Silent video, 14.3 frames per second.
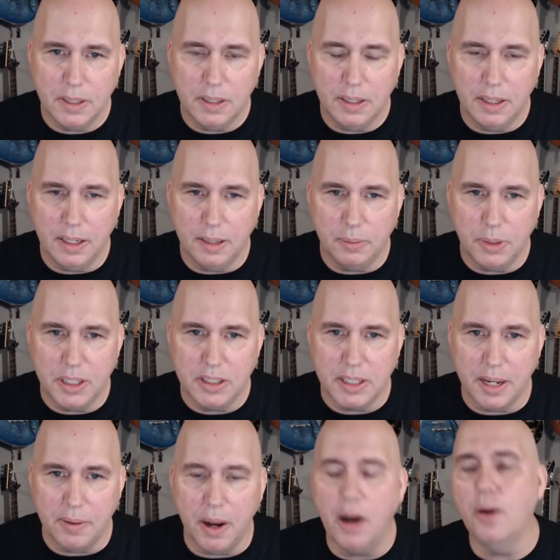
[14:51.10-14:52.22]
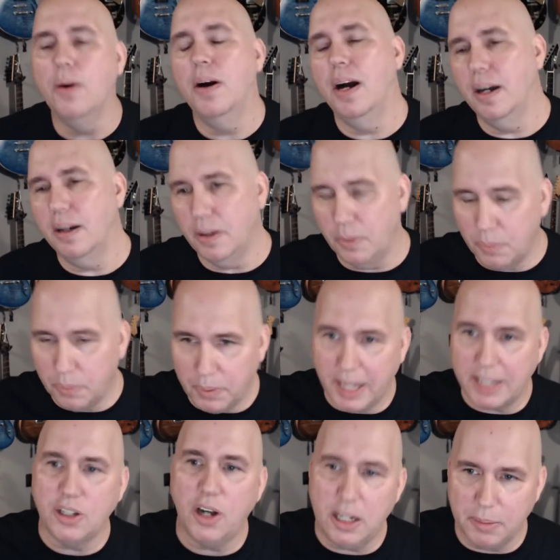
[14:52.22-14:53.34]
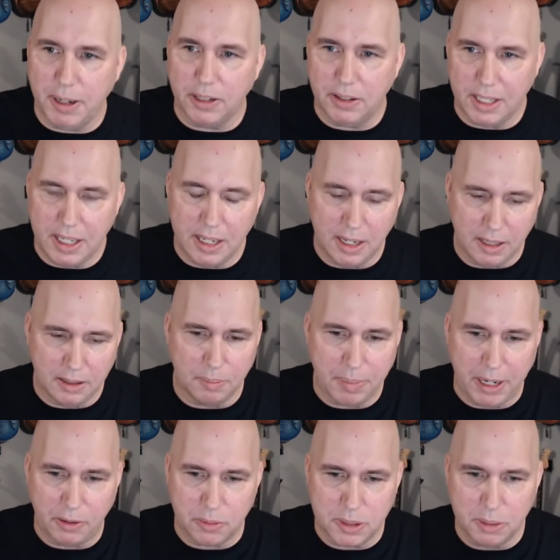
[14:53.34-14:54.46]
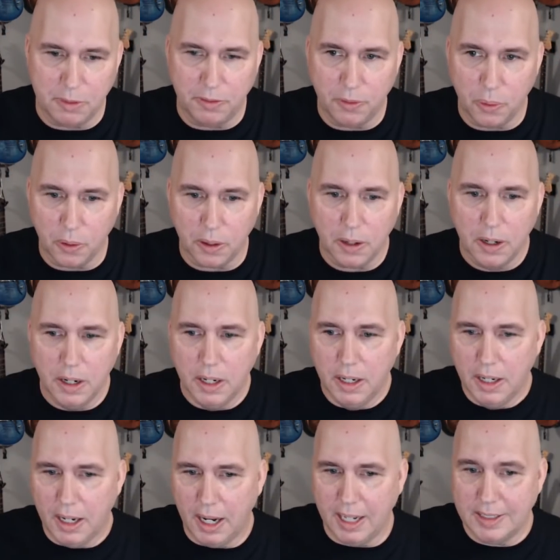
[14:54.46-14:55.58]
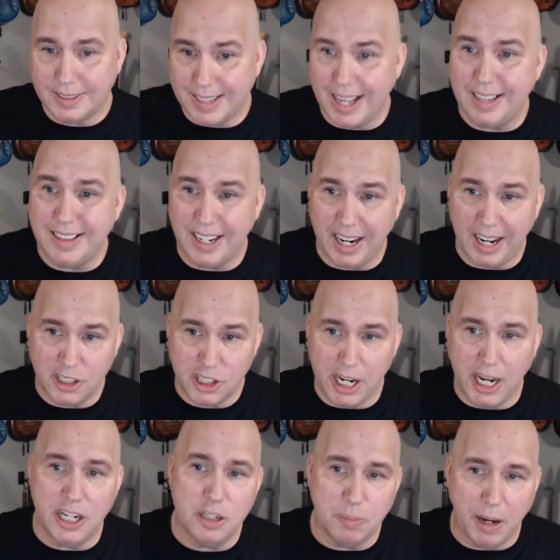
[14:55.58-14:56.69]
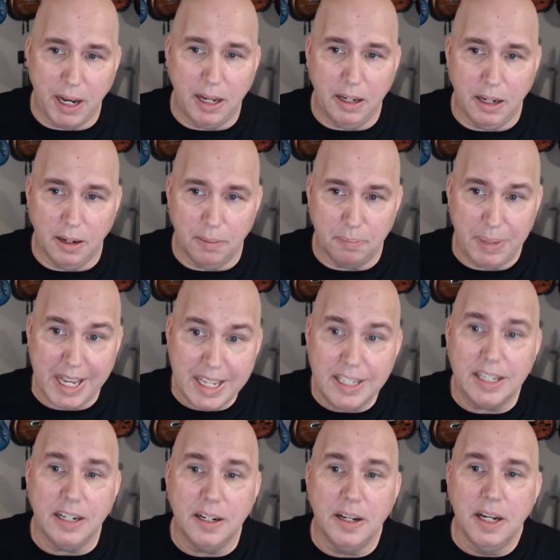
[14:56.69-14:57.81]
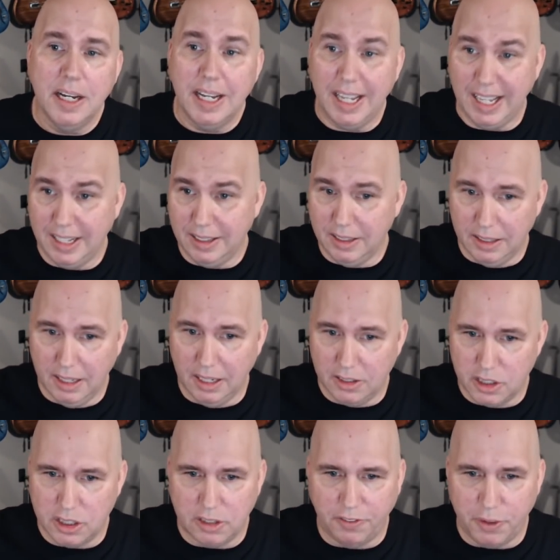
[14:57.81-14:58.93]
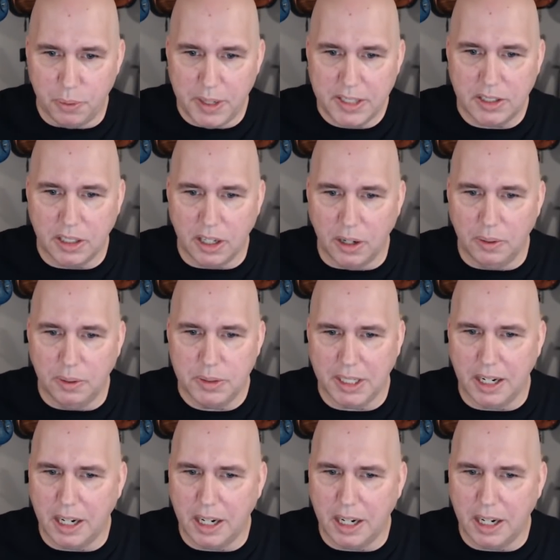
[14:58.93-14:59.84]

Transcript: uh, what do you say? Oh, uh, uh, when I talked about the uh, the bankruptcy before, I said that I had changed my uh, opinion in uh, just a few weeks ago. It was like a